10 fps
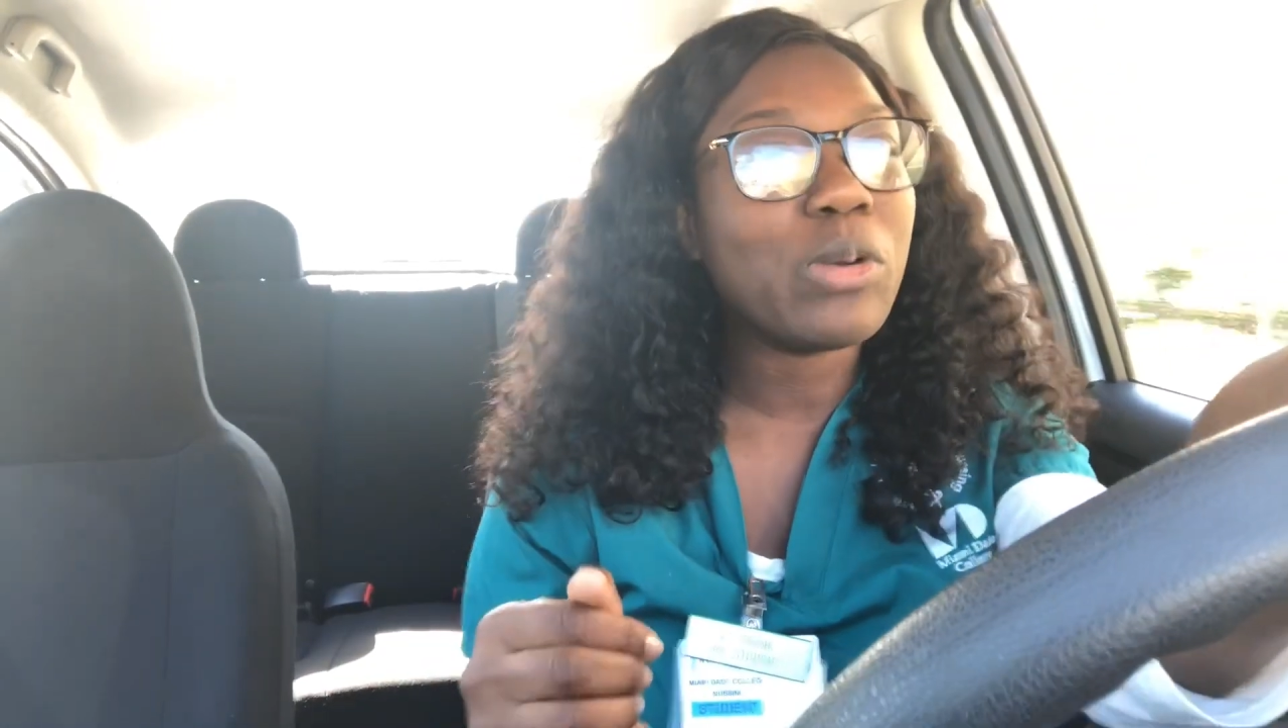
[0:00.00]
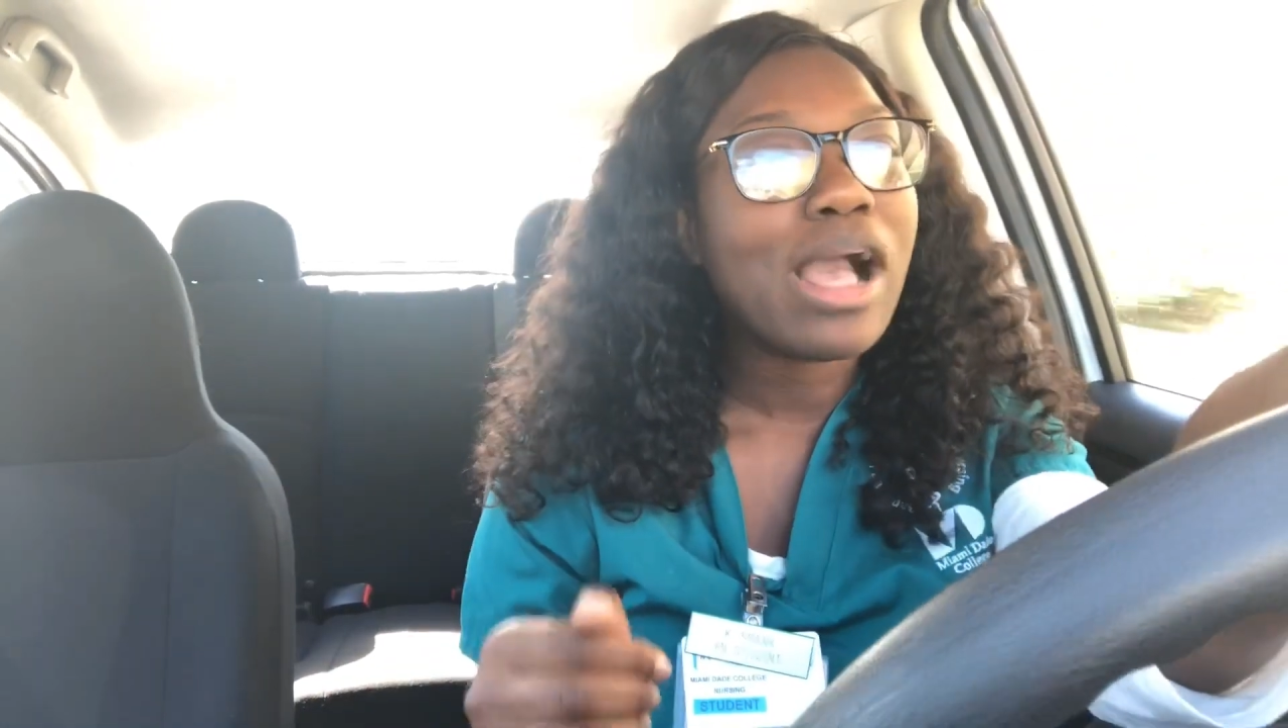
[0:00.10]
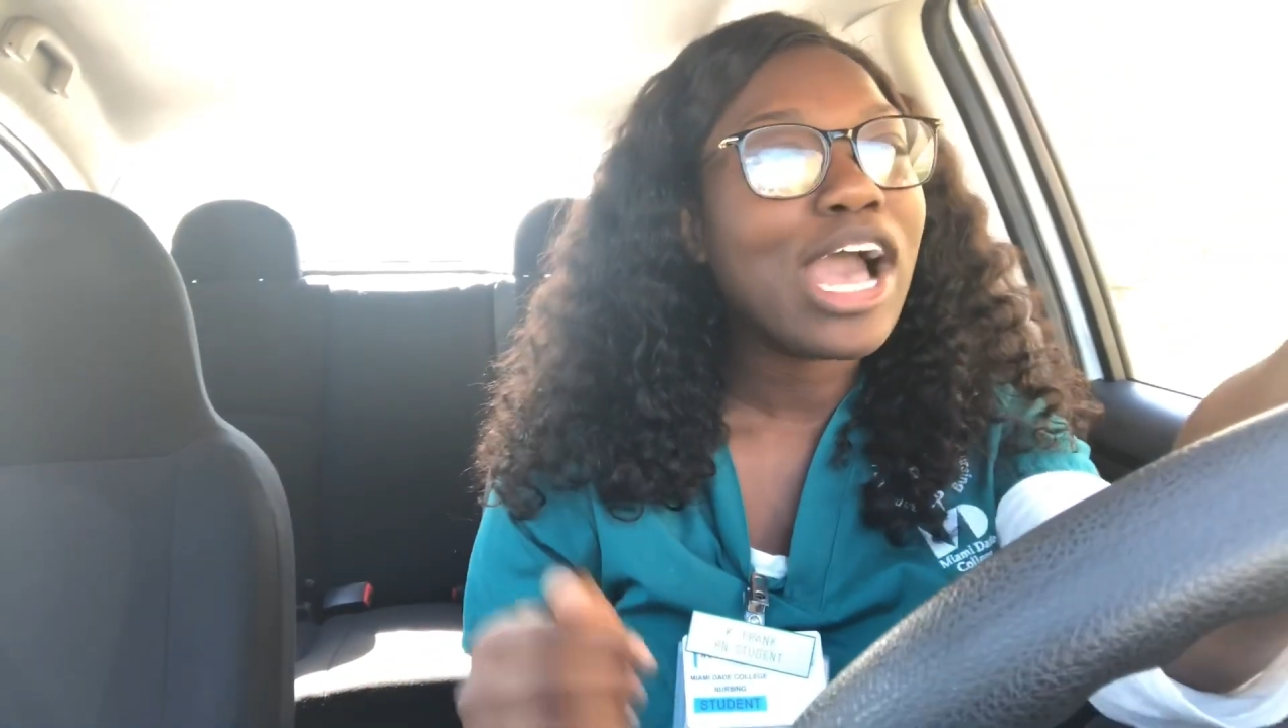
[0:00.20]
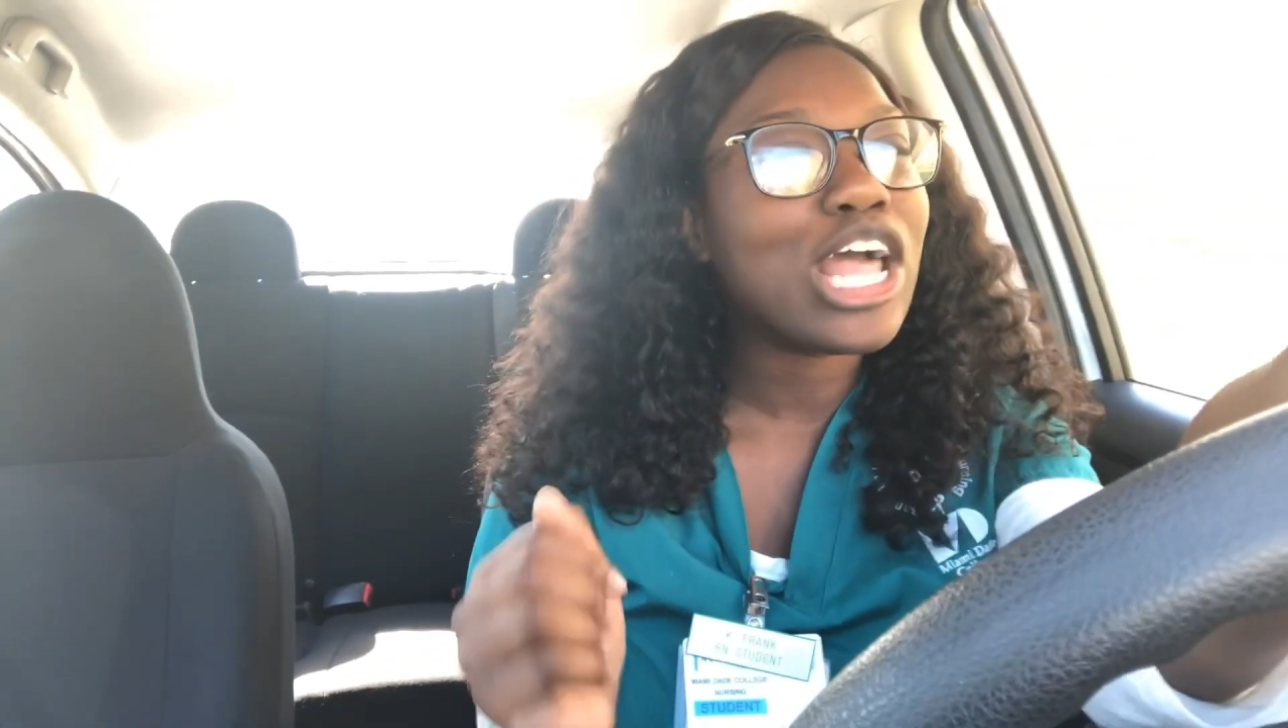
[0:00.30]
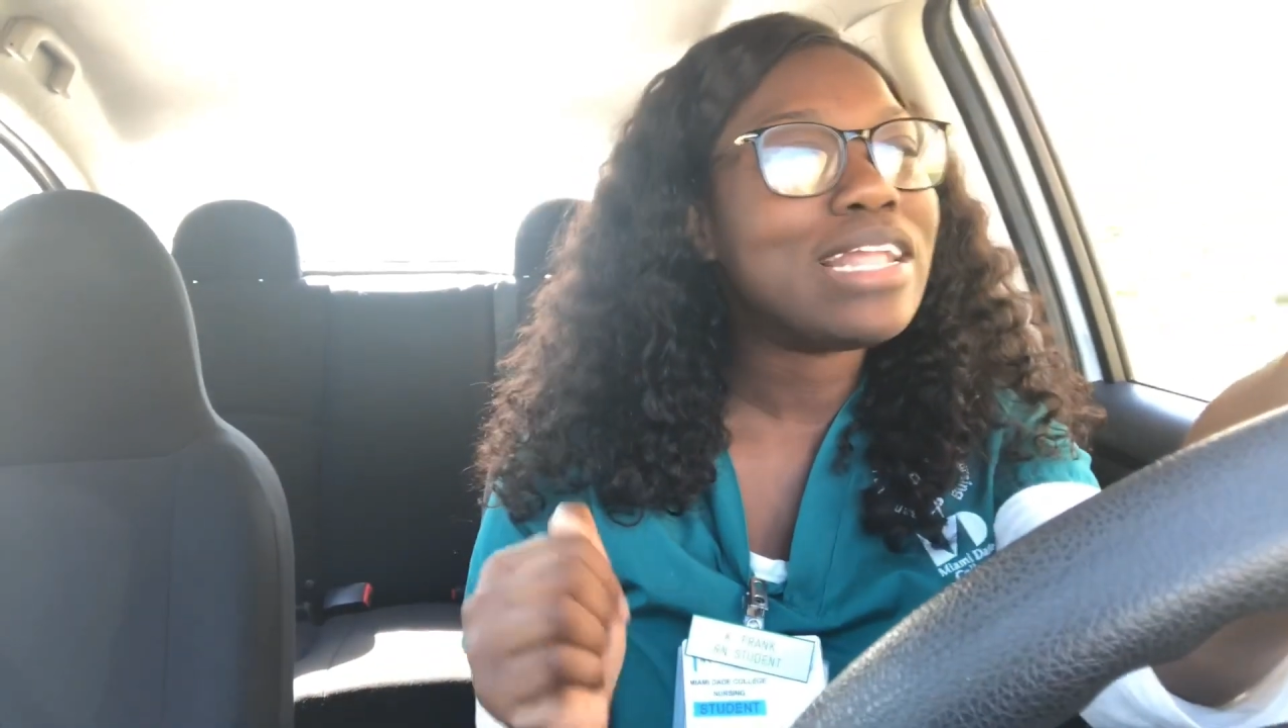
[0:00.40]

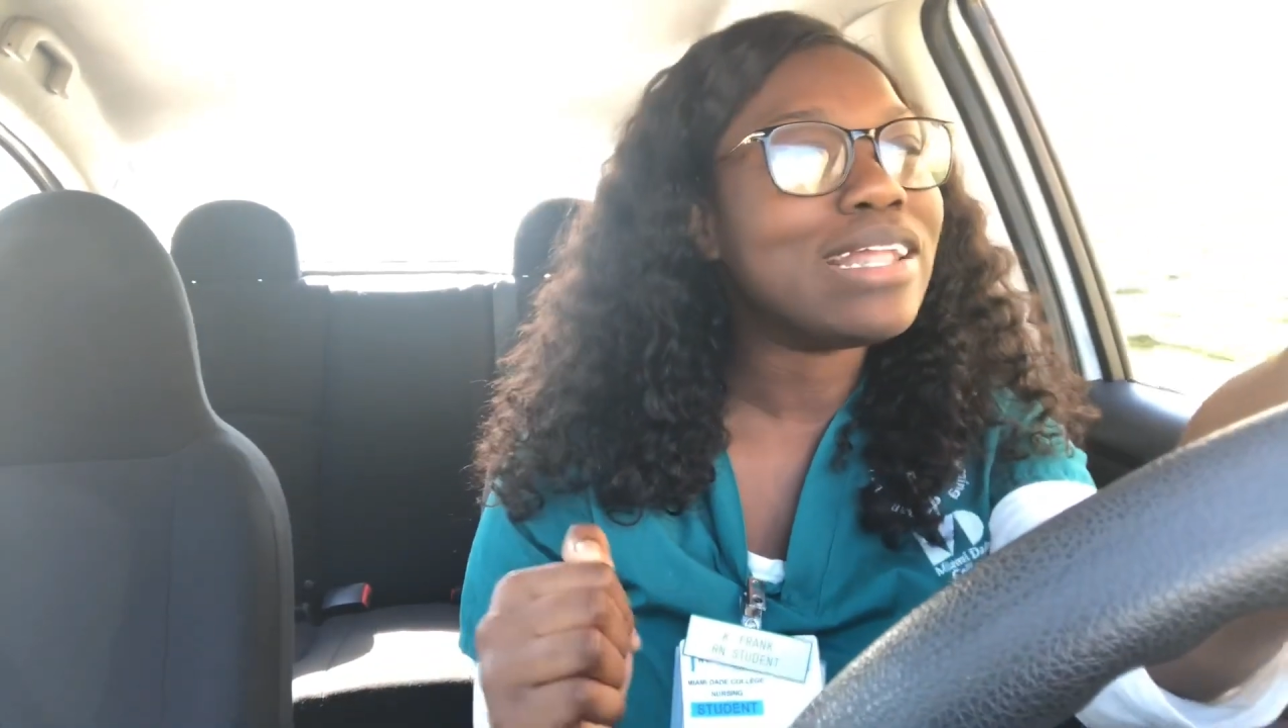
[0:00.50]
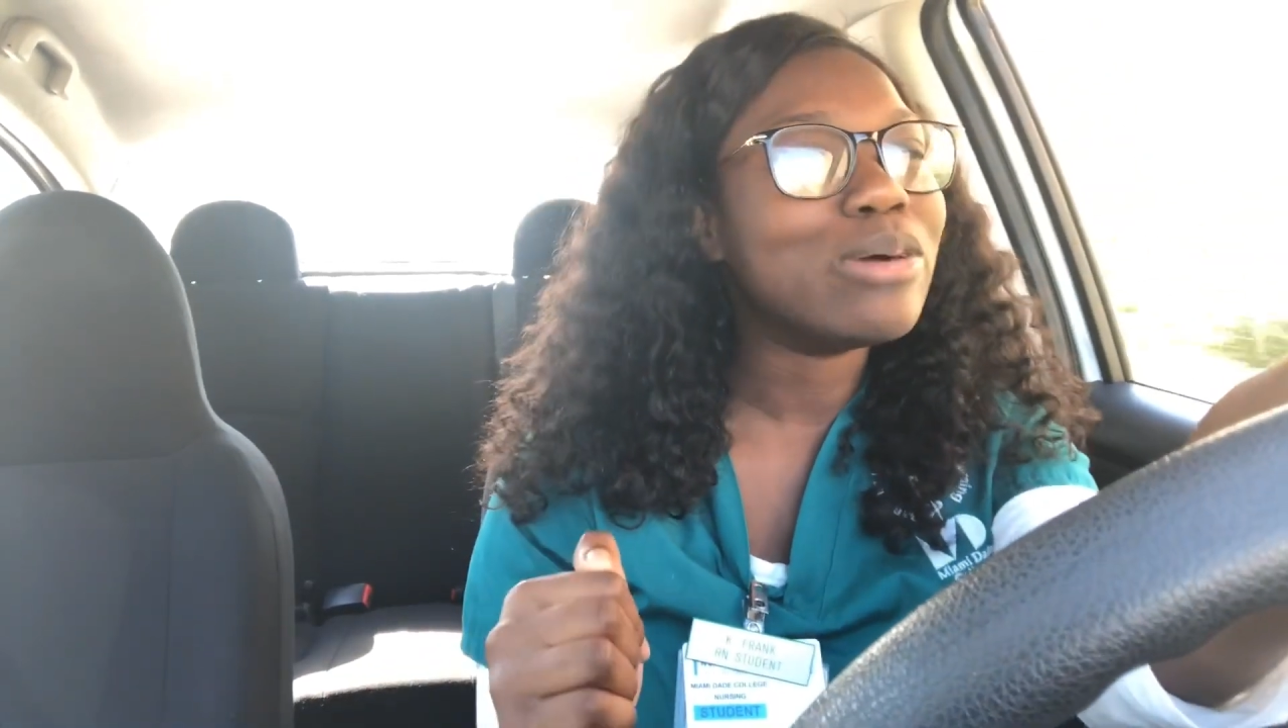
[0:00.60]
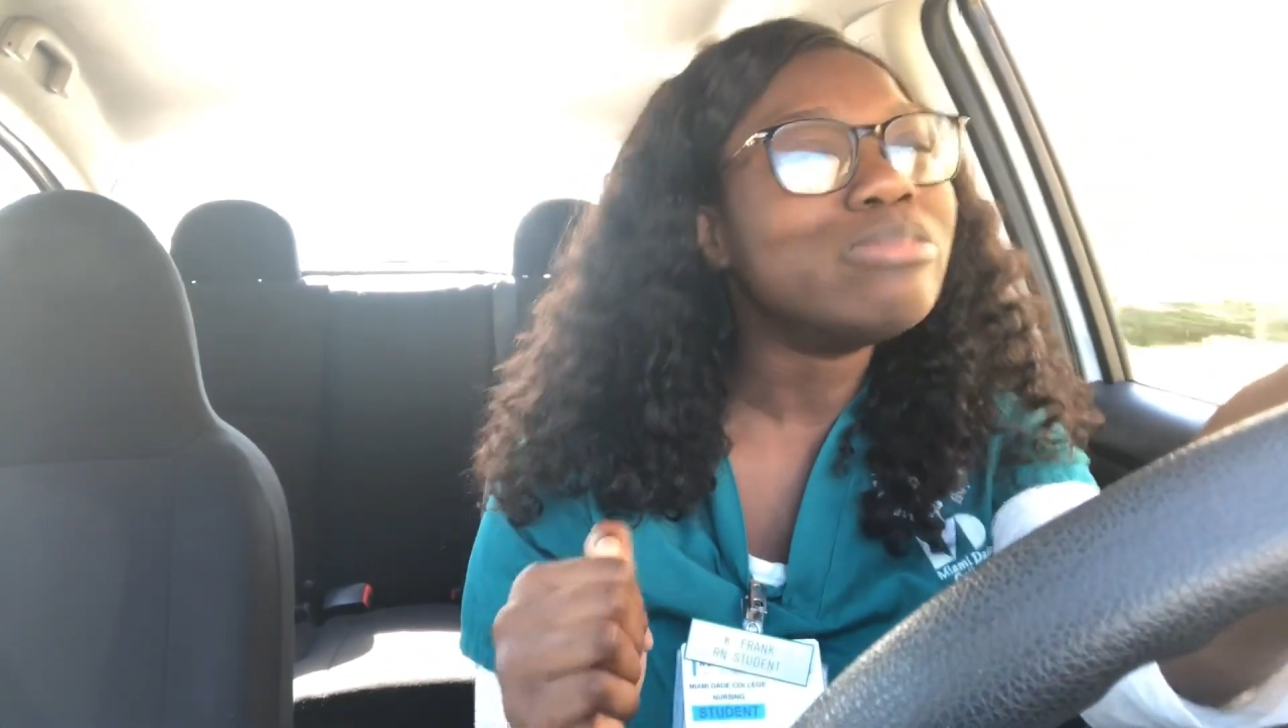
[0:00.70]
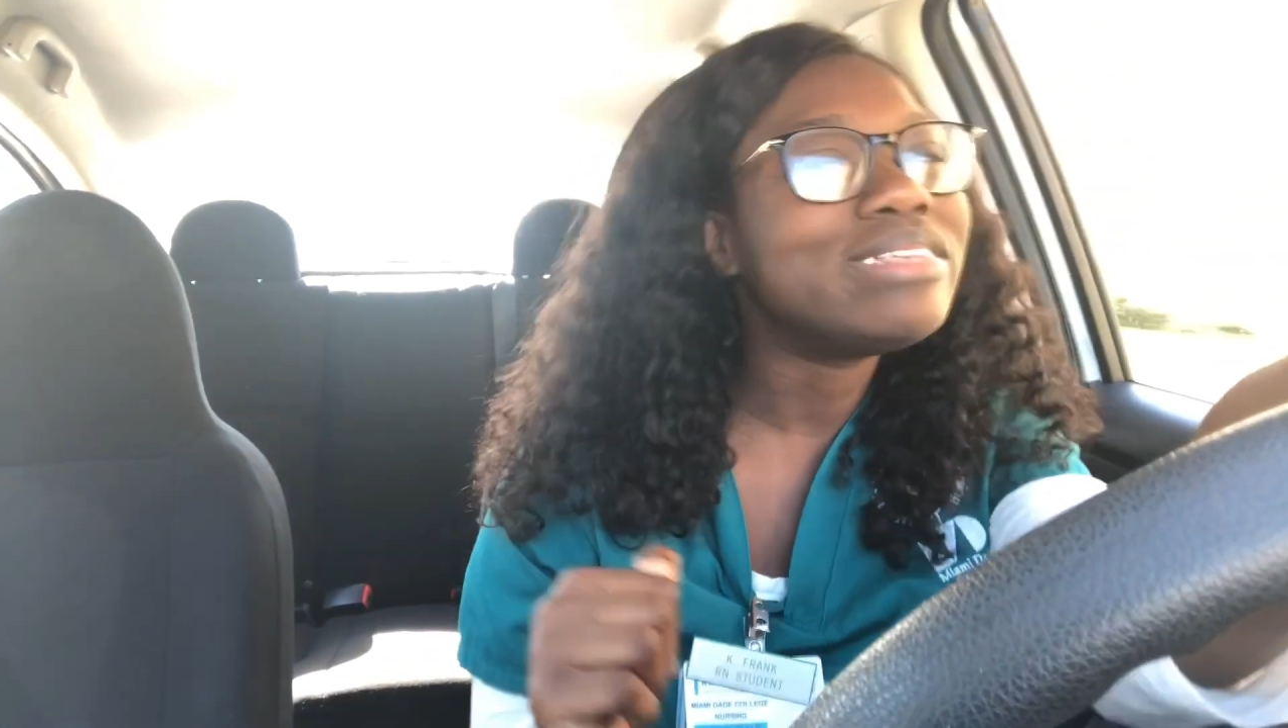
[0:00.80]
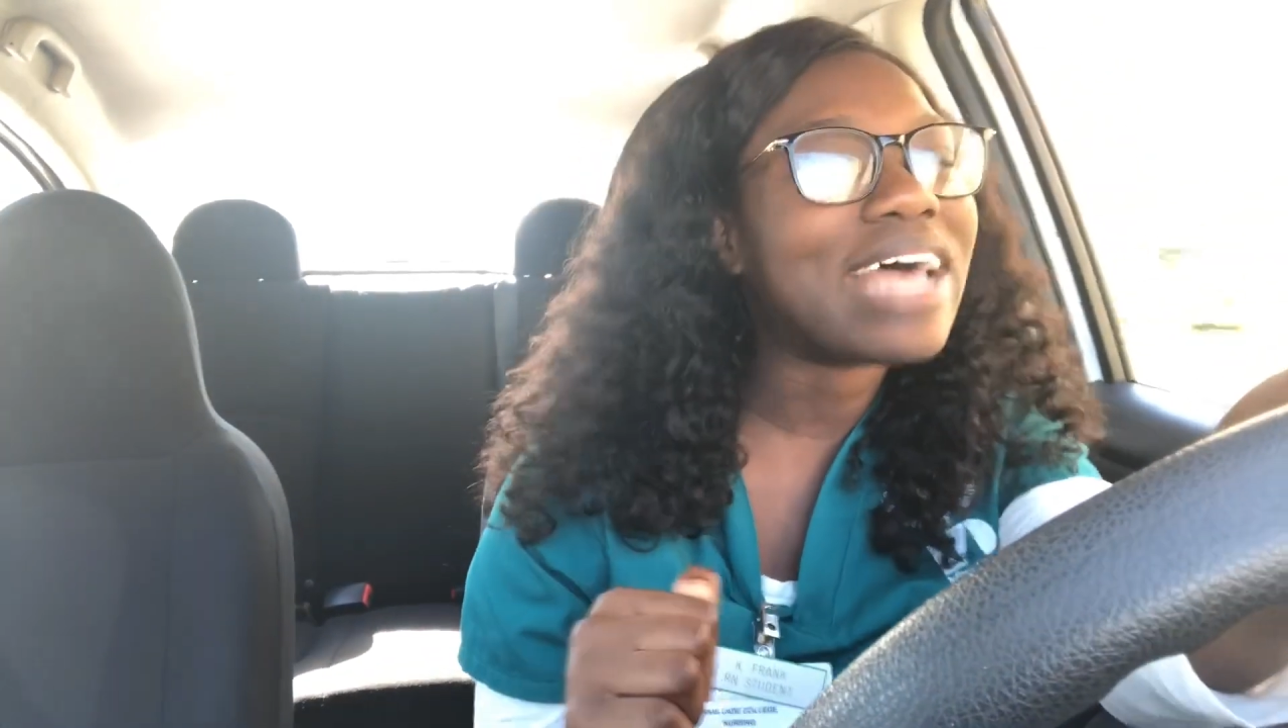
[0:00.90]

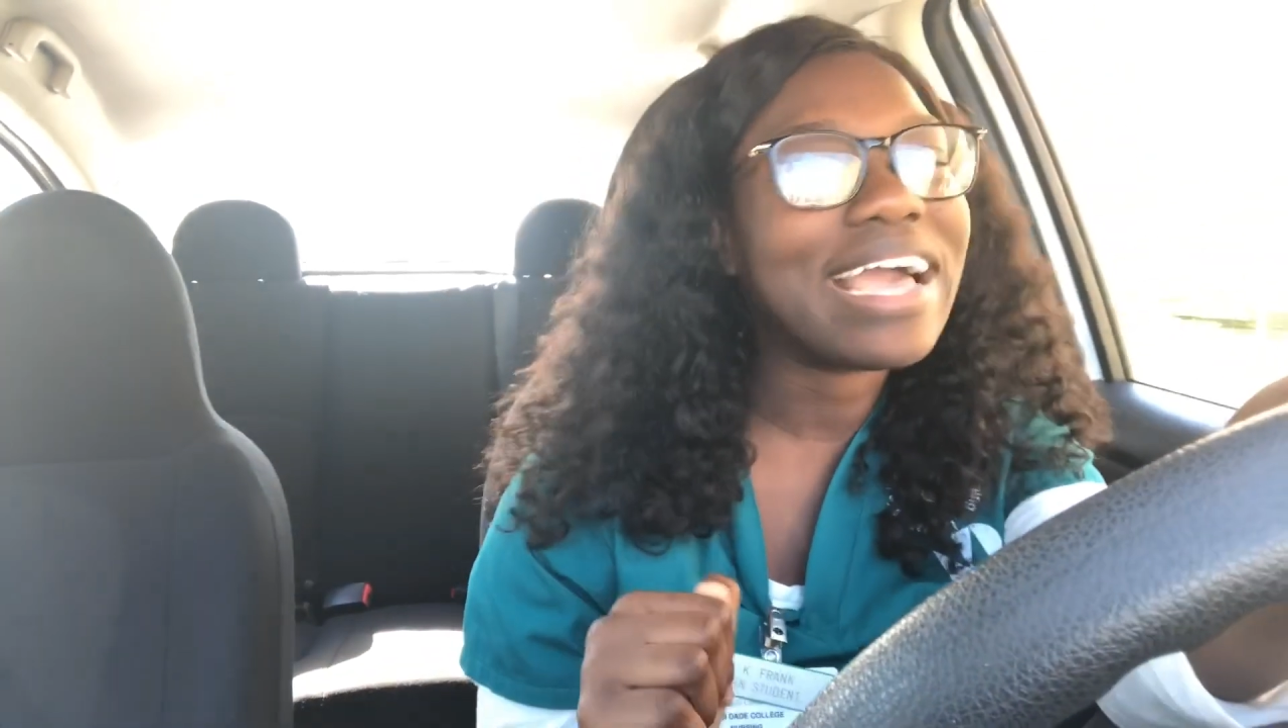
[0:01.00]
close.